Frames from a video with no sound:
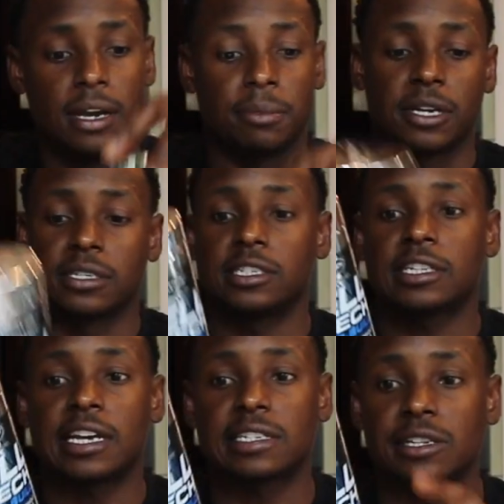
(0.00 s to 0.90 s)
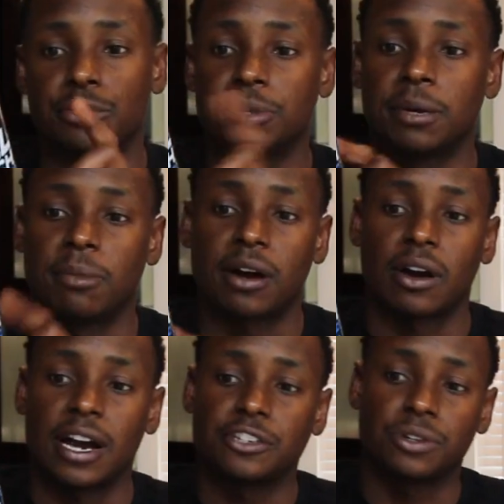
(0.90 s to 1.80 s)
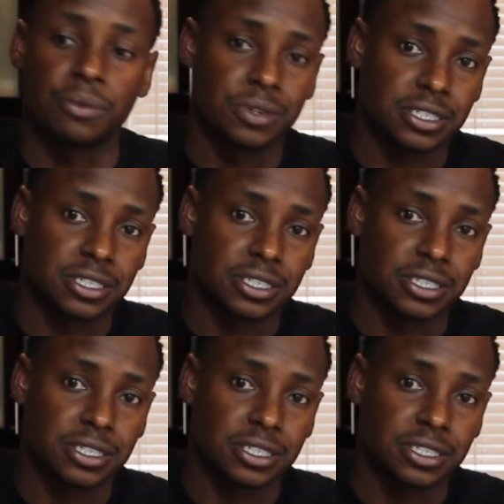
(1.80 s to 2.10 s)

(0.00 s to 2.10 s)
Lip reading: because this has a little bit of monohydrate.